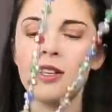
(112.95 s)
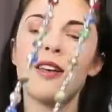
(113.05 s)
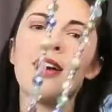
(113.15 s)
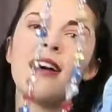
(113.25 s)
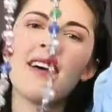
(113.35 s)

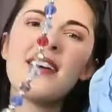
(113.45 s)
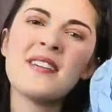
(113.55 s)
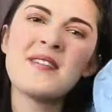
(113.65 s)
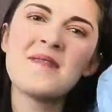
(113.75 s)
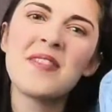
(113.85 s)

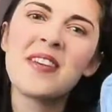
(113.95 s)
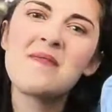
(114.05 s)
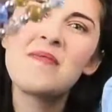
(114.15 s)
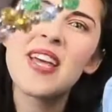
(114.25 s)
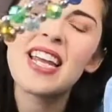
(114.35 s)

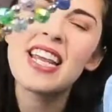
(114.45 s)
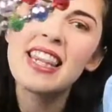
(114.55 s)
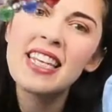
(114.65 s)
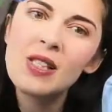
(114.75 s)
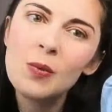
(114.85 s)
But
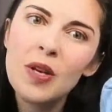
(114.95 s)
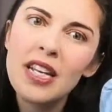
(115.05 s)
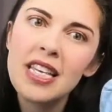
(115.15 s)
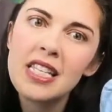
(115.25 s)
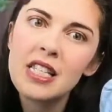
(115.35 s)
this one
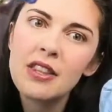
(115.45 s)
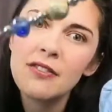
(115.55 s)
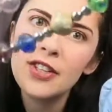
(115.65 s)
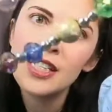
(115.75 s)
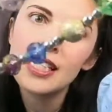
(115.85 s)
is the
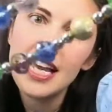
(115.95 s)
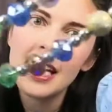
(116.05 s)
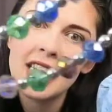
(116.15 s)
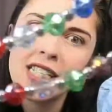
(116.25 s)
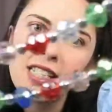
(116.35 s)
first
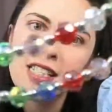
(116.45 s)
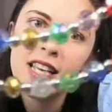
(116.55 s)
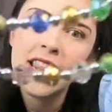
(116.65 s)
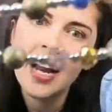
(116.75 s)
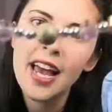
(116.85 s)
necklace
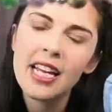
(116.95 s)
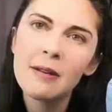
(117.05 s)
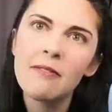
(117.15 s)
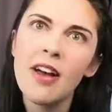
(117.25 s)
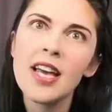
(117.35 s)
that I ended
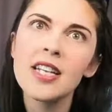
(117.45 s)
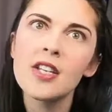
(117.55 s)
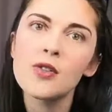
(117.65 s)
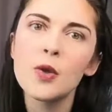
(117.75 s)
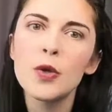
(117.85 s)
up
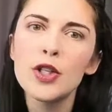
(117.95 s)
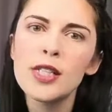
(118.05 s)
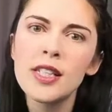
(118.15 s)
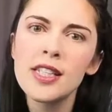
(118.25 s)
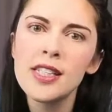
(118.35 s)
finding. So you're
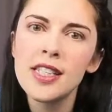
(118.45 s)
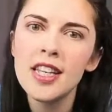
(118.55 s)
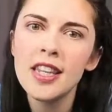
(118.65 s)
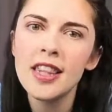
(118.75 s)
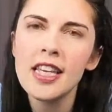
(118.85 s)
just gonna see
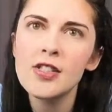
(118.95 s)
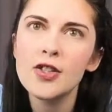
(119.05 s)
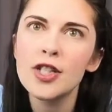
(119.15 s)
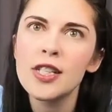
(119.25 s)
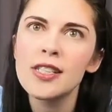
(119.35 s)
that these
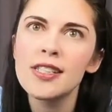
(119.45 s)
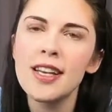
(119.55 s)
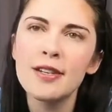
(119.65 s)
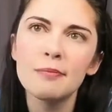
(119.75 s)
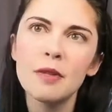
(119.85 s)
are just
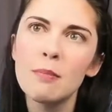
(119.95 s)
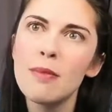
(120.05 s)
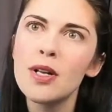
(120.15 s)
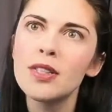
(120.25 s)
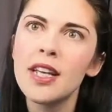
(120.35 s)

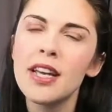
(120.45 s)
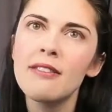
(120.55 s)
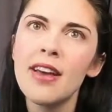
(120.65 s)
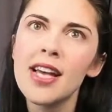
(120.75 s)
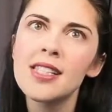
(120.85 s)

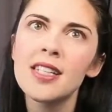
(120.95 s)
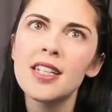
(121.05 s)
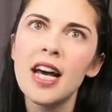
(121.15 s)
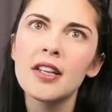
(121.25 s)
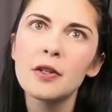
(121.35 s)

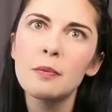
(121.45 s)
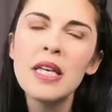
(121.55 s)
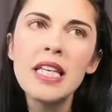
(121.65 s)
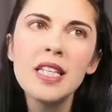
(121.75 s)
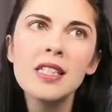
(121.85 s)
multi-faceted colored
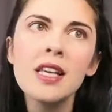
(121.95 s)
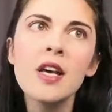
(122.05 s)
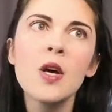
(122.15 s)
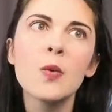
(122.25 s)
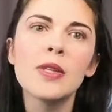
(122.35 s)
beads
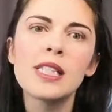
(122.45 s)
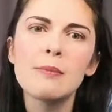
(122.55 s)
with some